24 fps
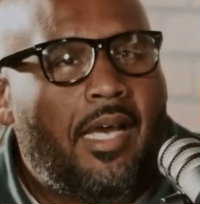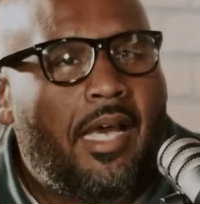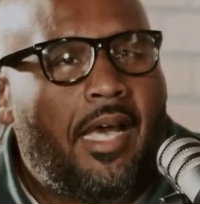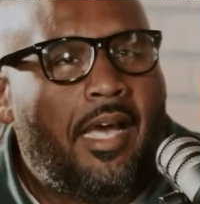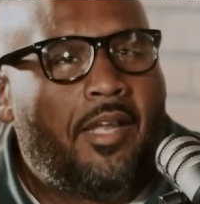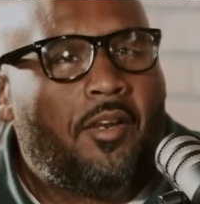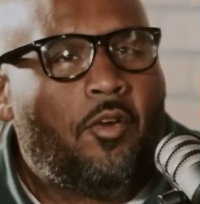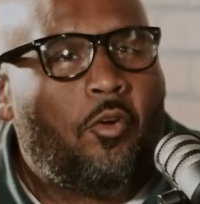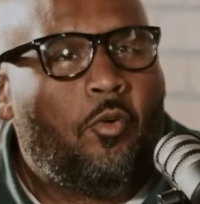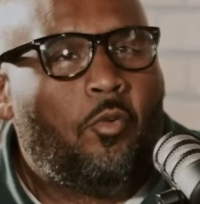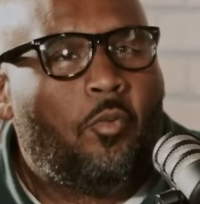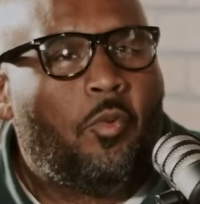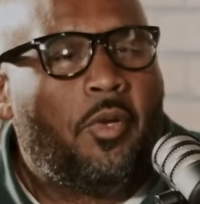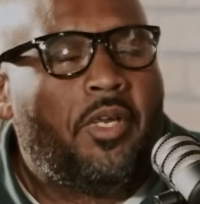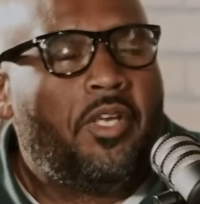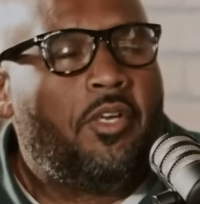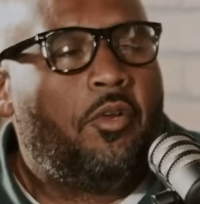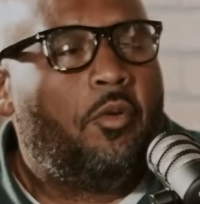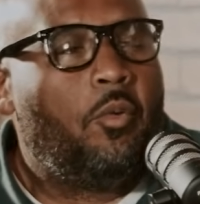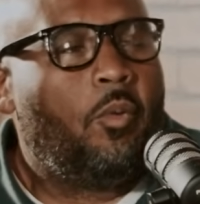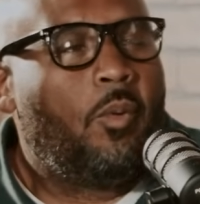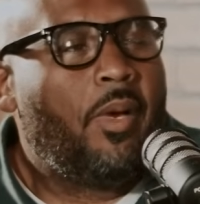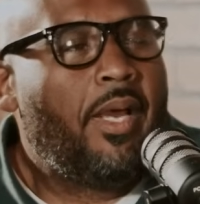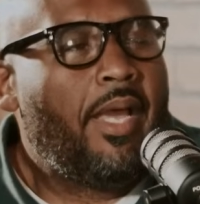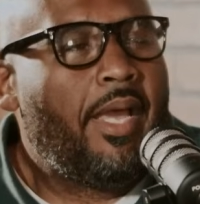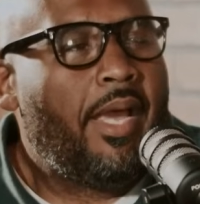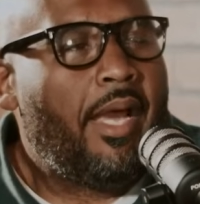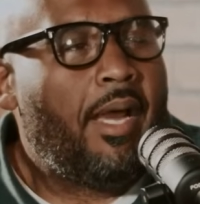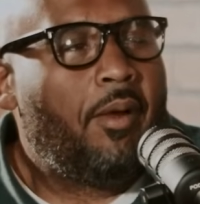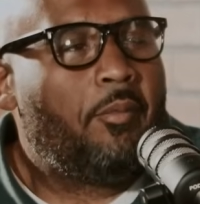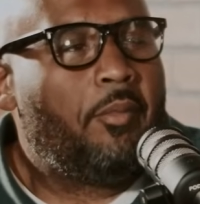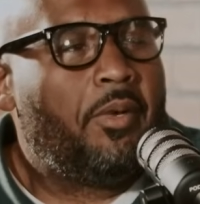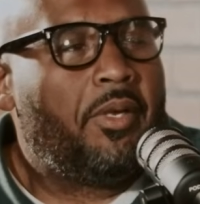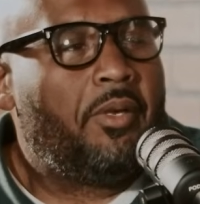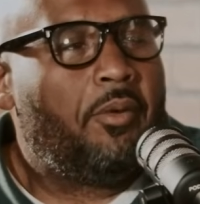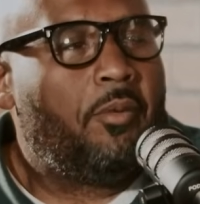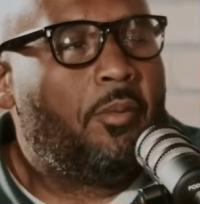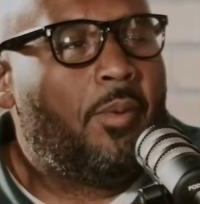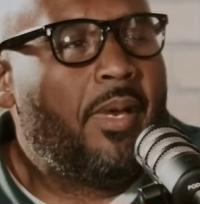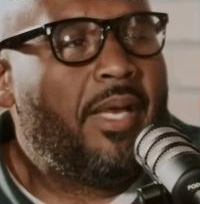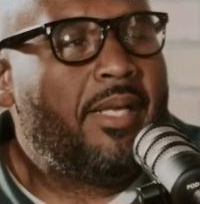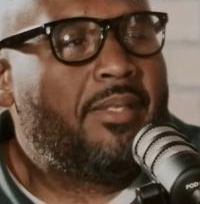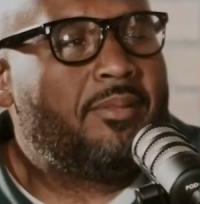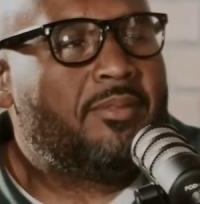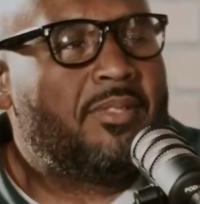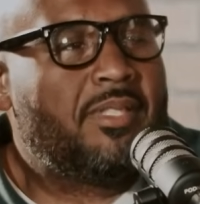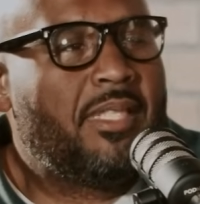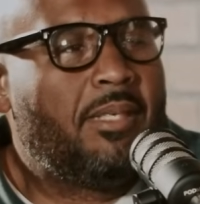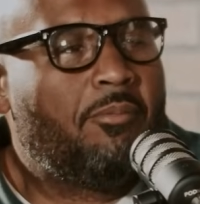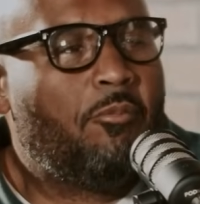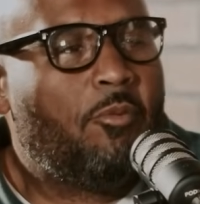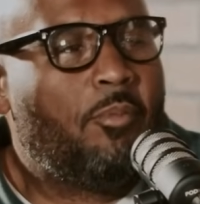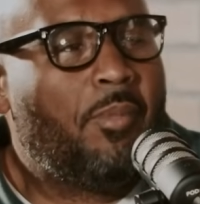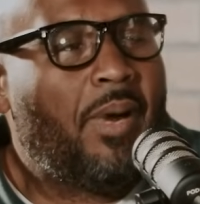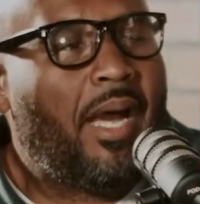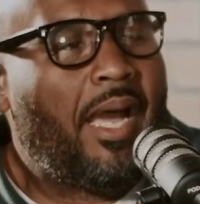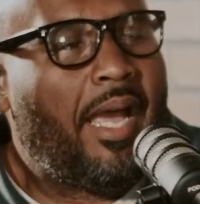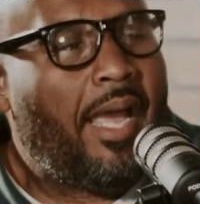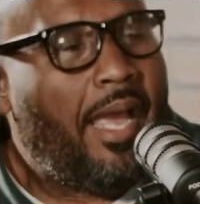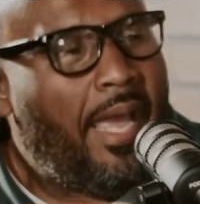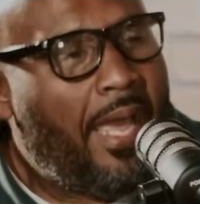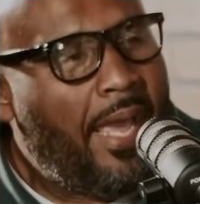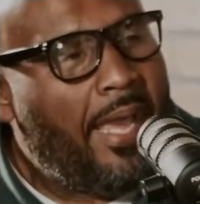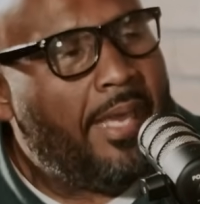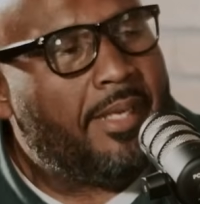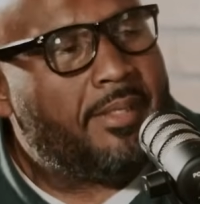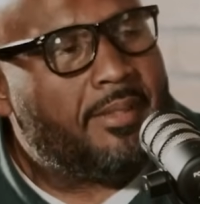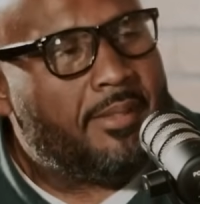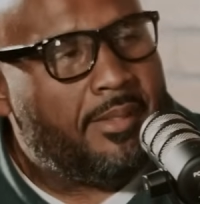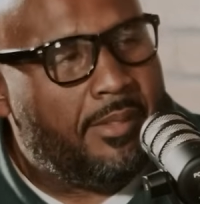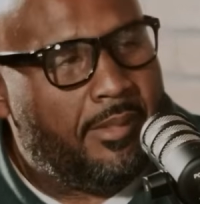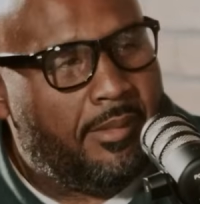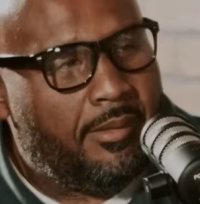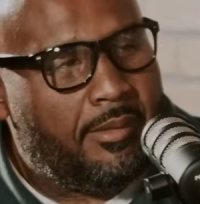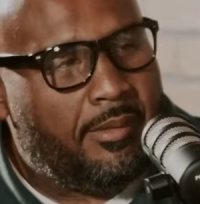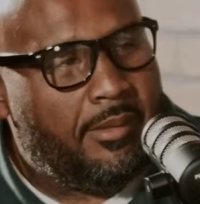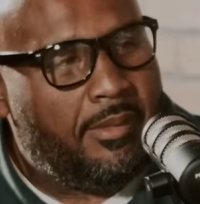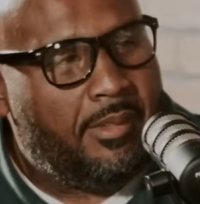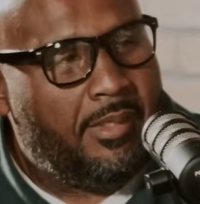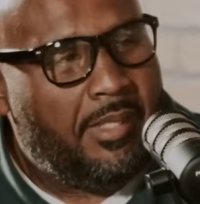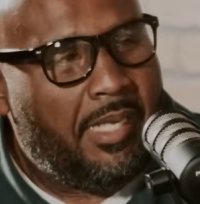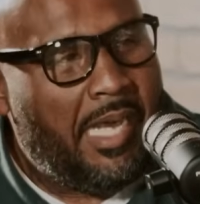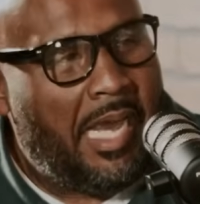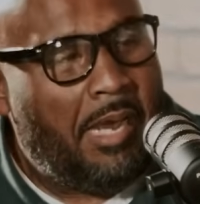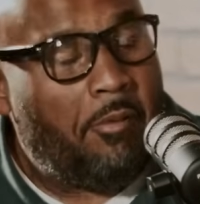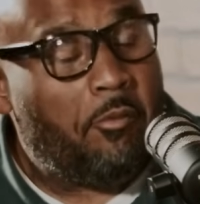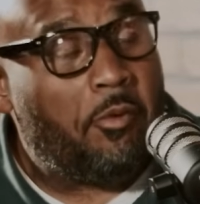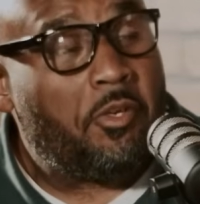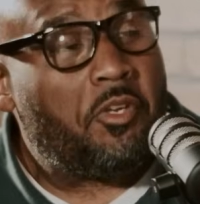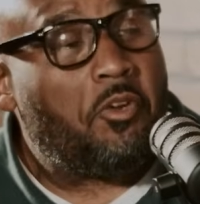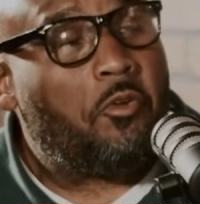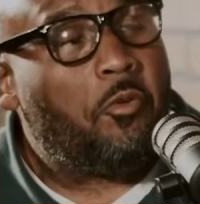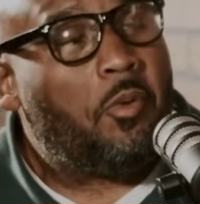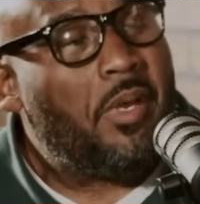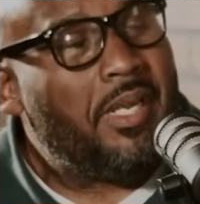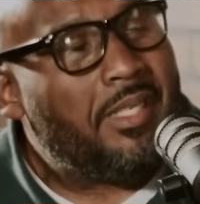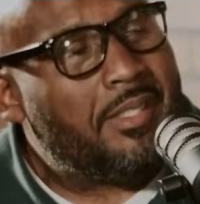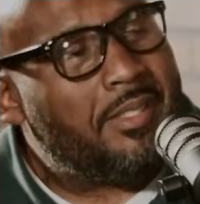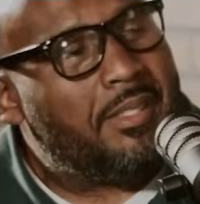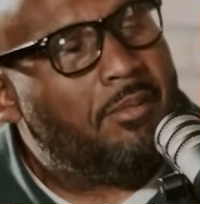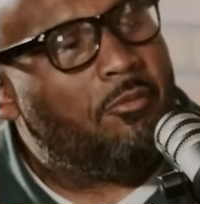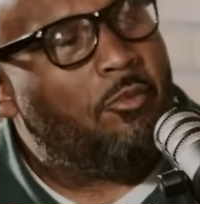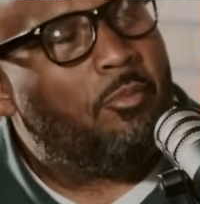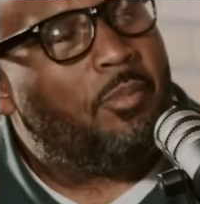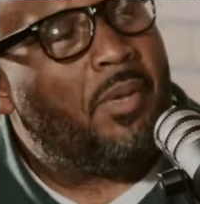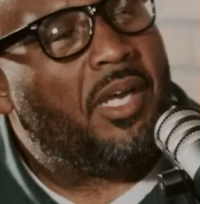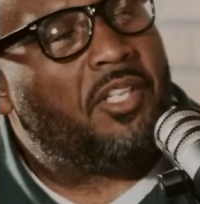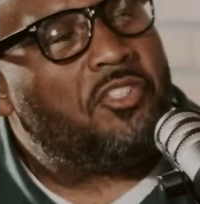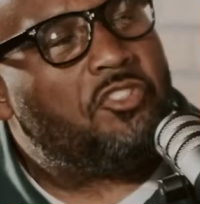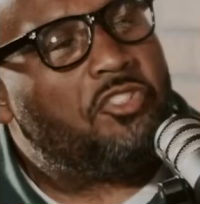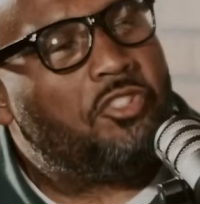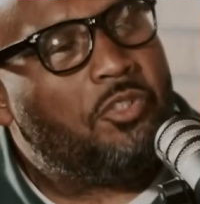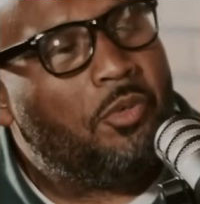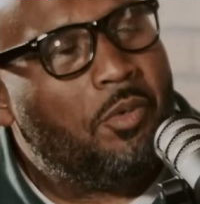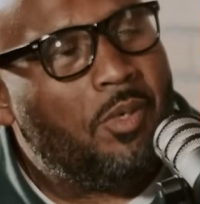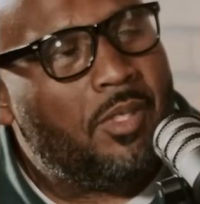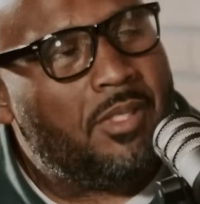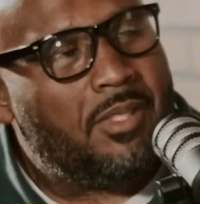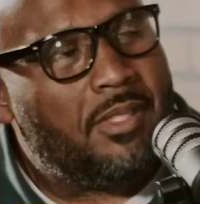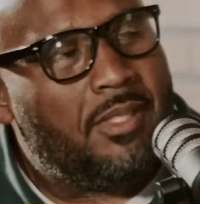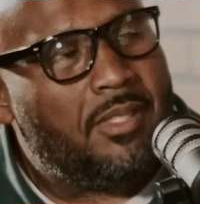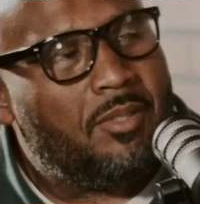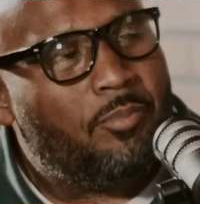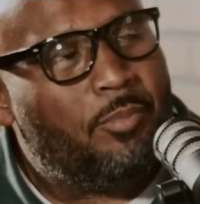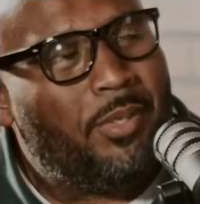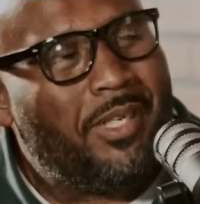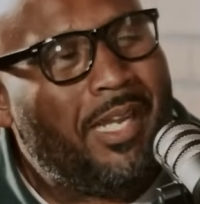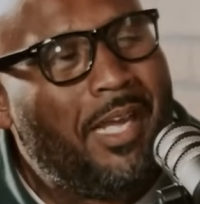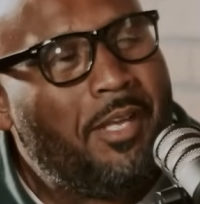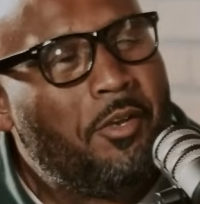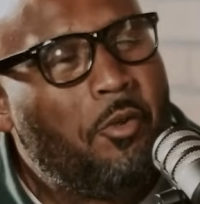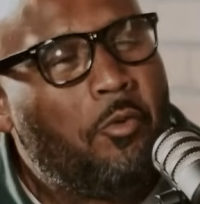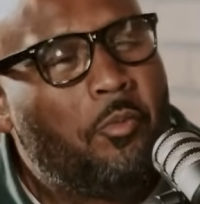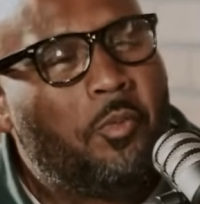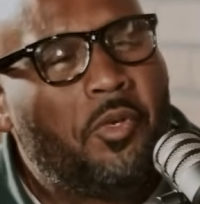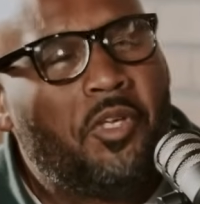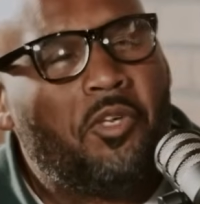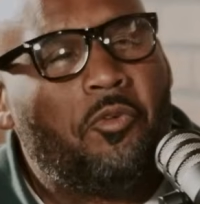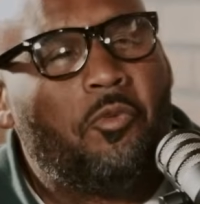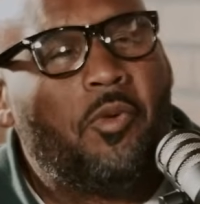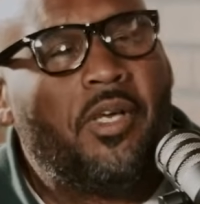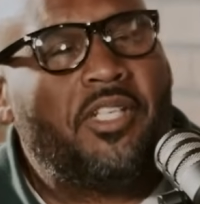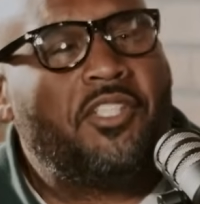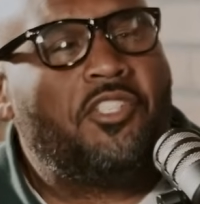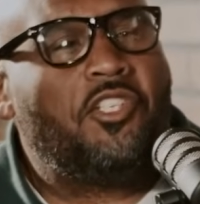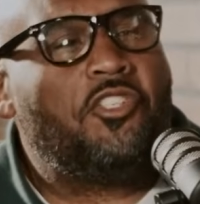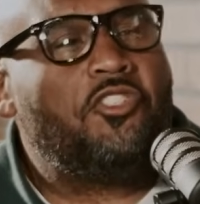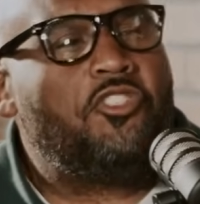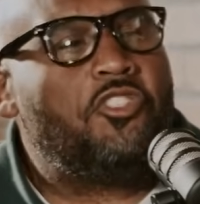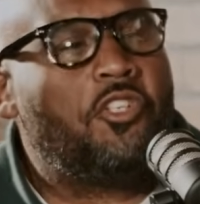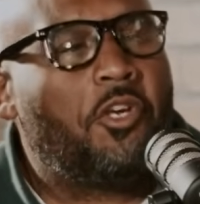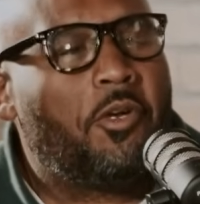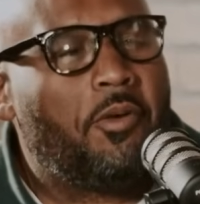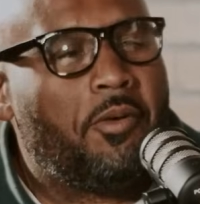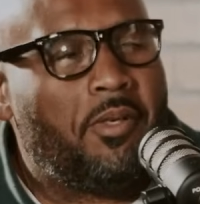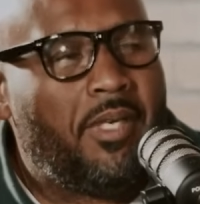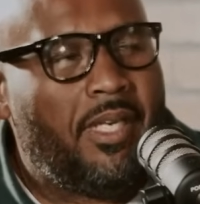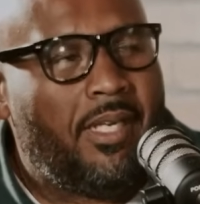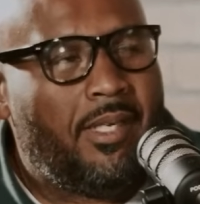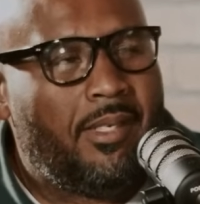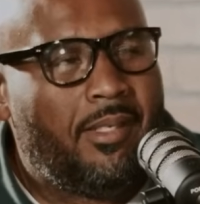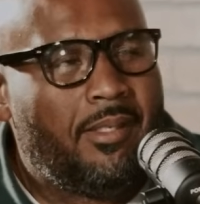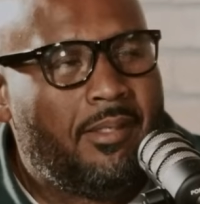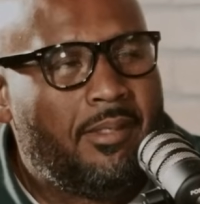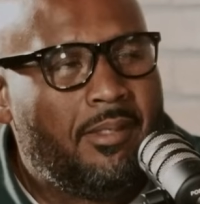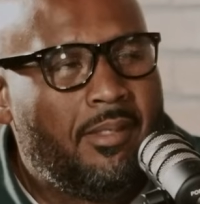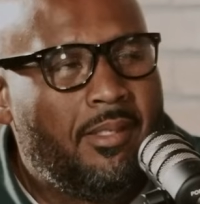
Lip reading: I don't regret. I regret some of my actions. I regret some of my choices, but I don't regret the journey.